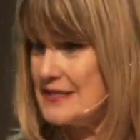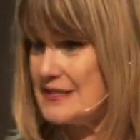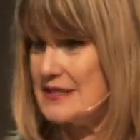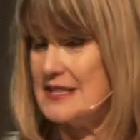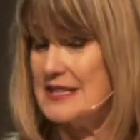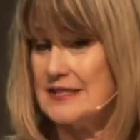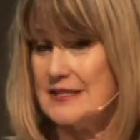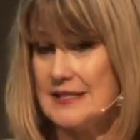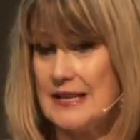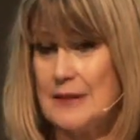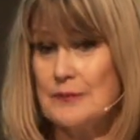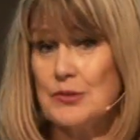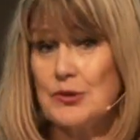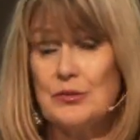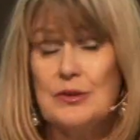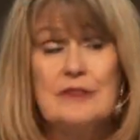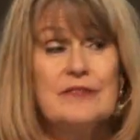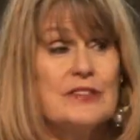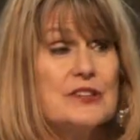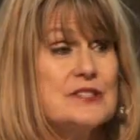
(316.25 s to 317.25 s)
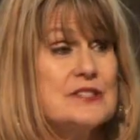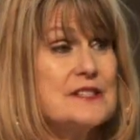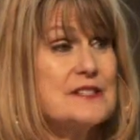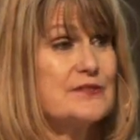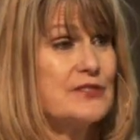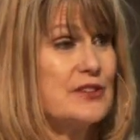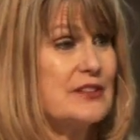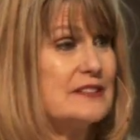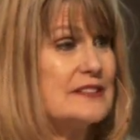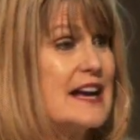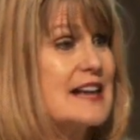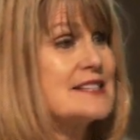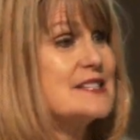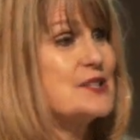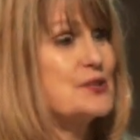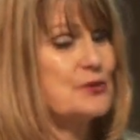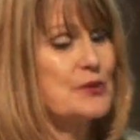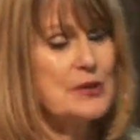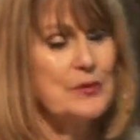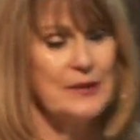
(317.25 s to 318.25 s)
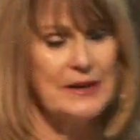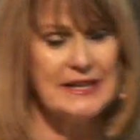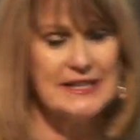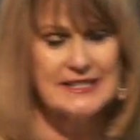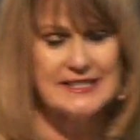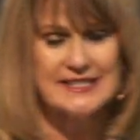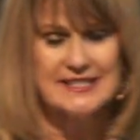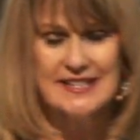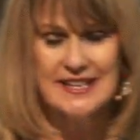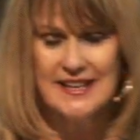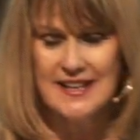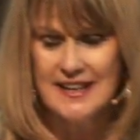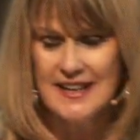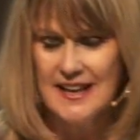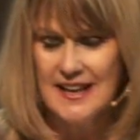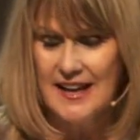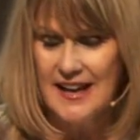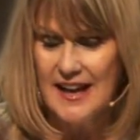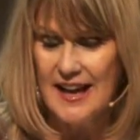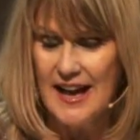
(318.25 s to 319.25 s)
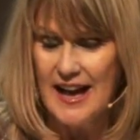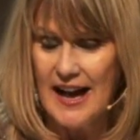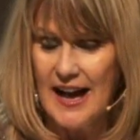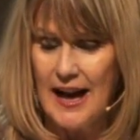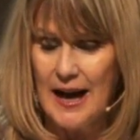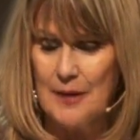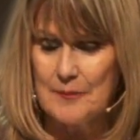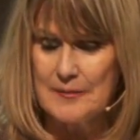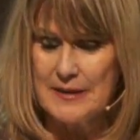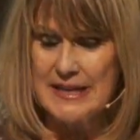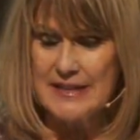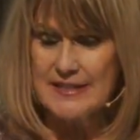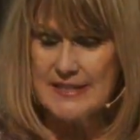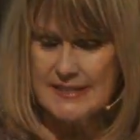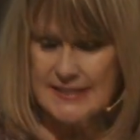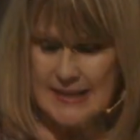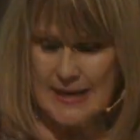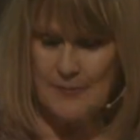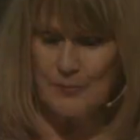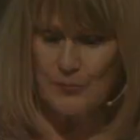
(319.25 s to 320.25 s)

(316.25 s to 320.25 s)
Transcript: these same three verses for the last three weeks. Um, in the same